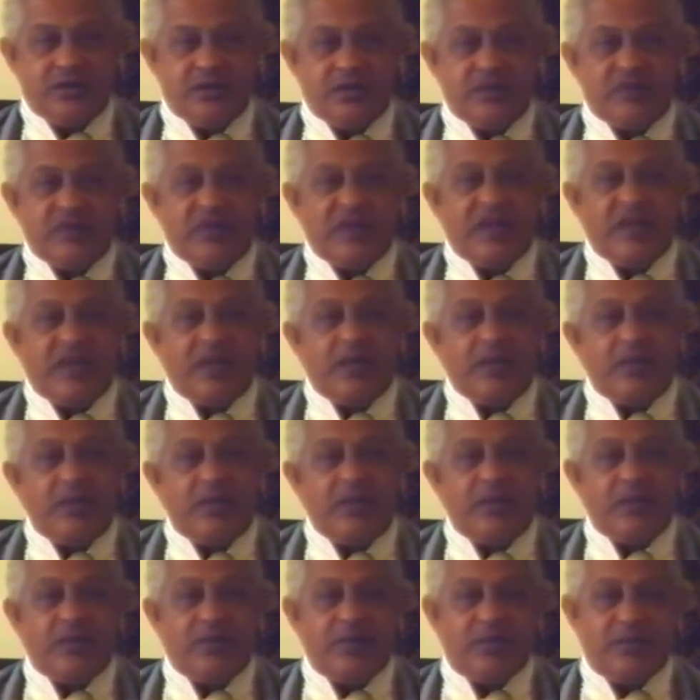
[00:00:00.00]
of
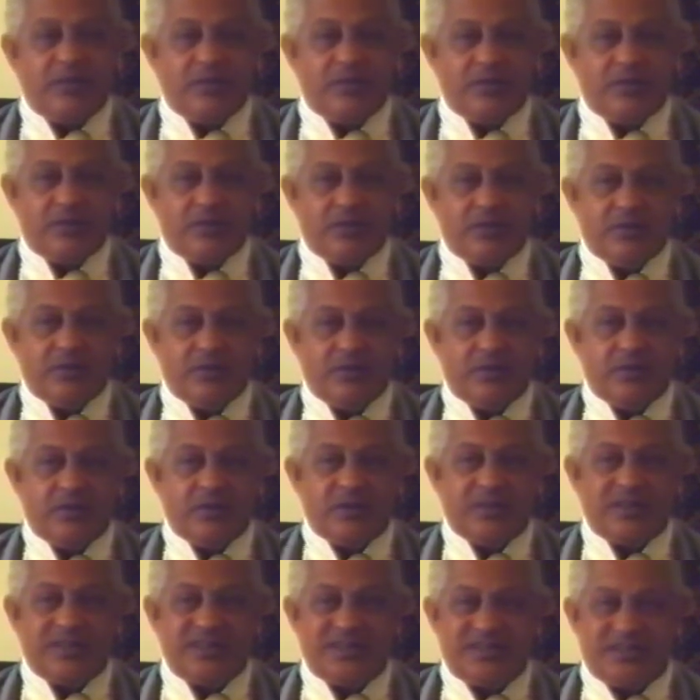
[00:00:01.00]
helping people,
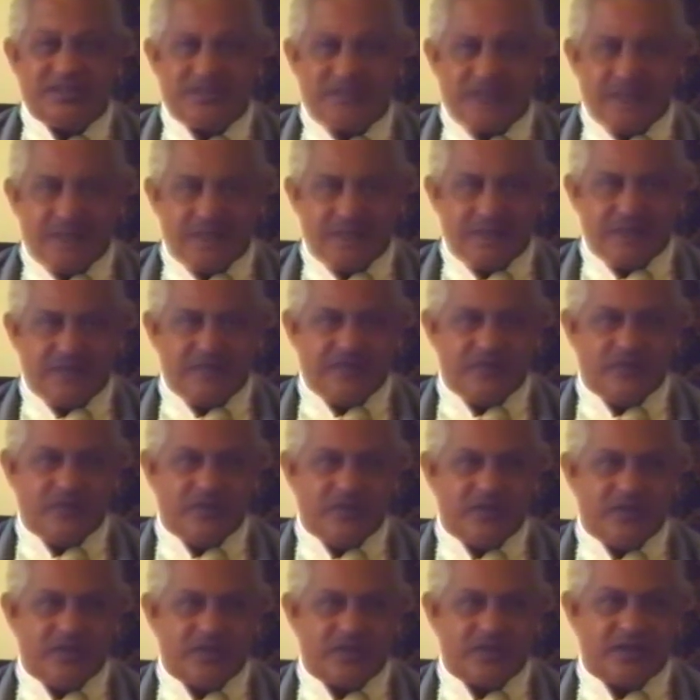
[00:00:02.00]
constructive
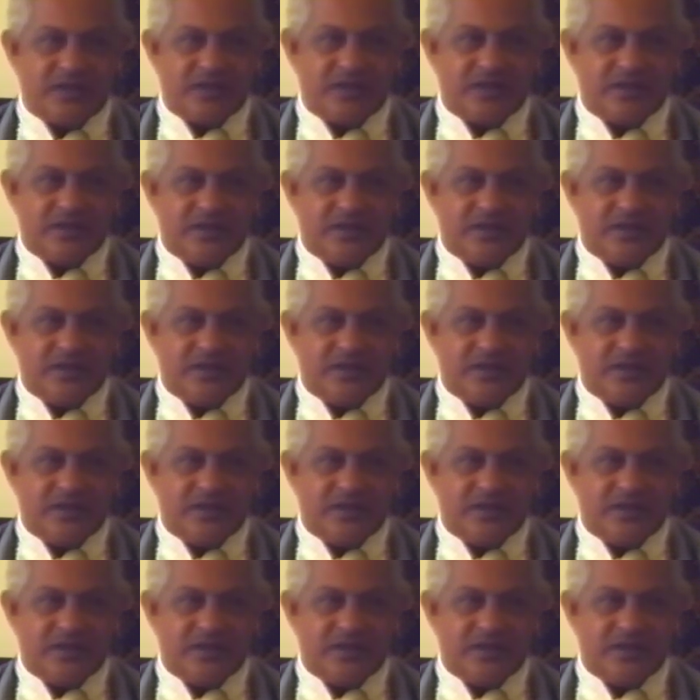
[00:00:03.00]
work,